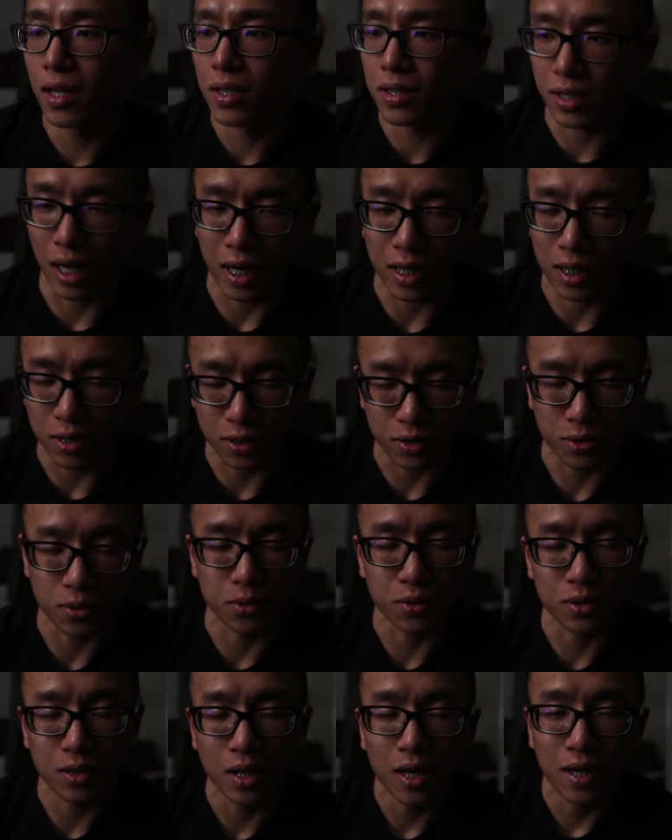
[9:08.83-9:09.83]
side
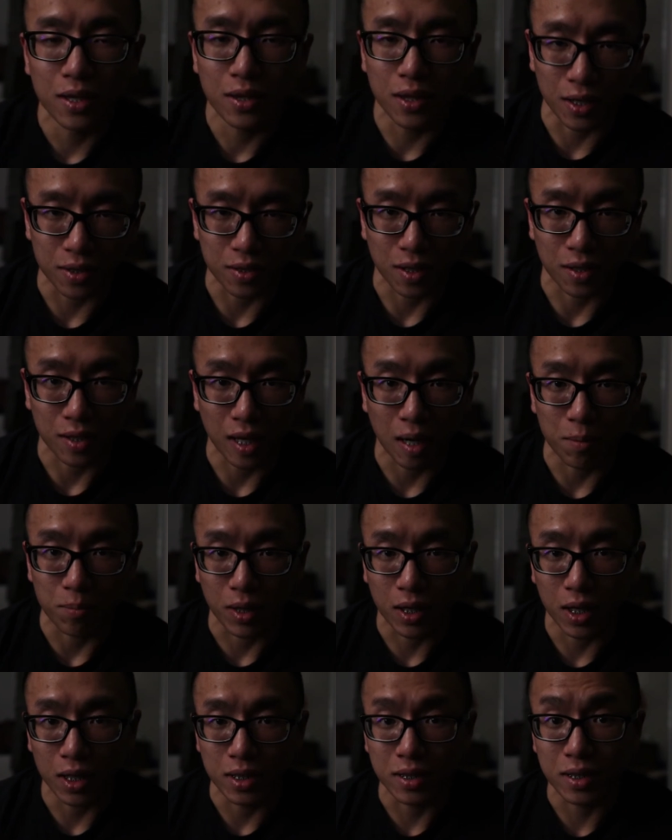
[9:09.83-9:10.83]
hustles, things like that,
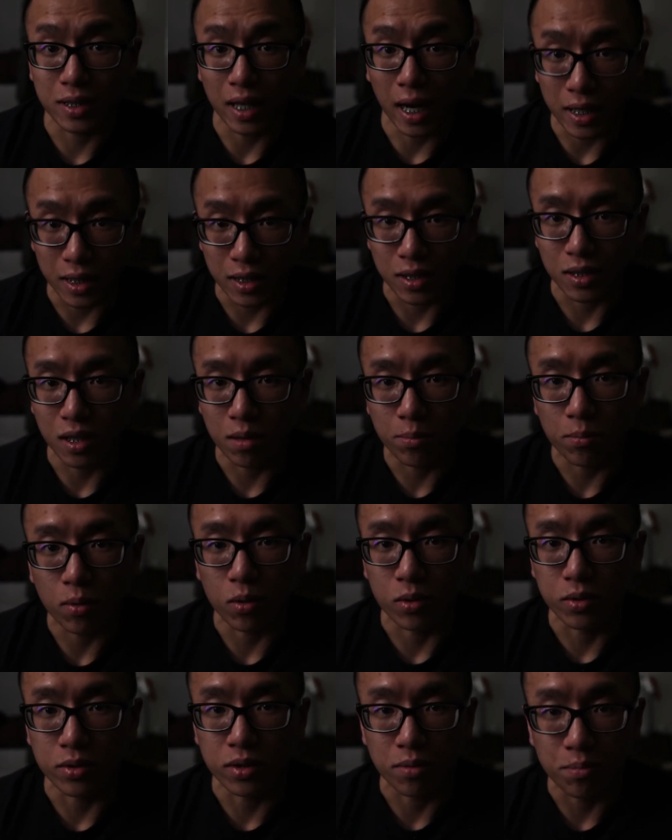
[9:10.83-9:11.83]
because that is
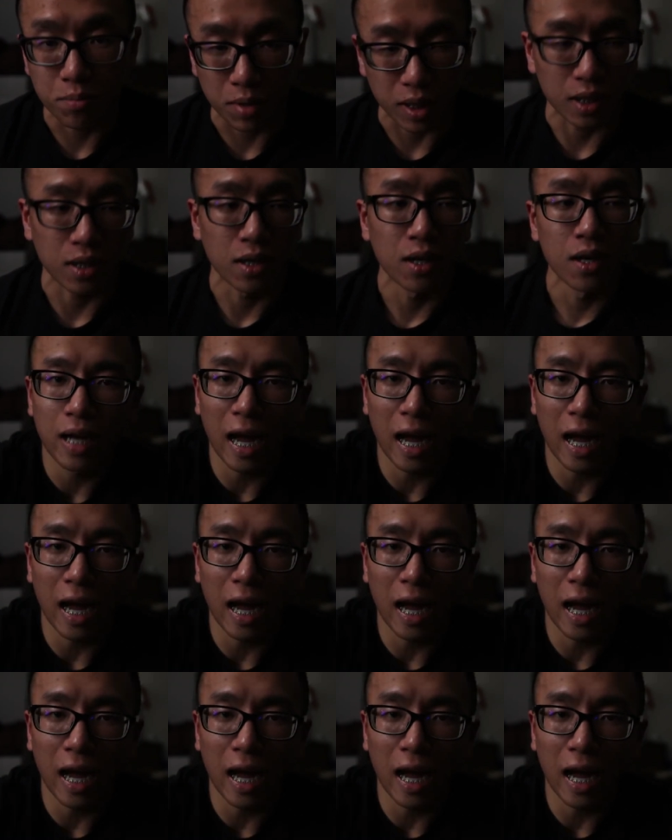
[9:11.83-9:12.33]
important to me.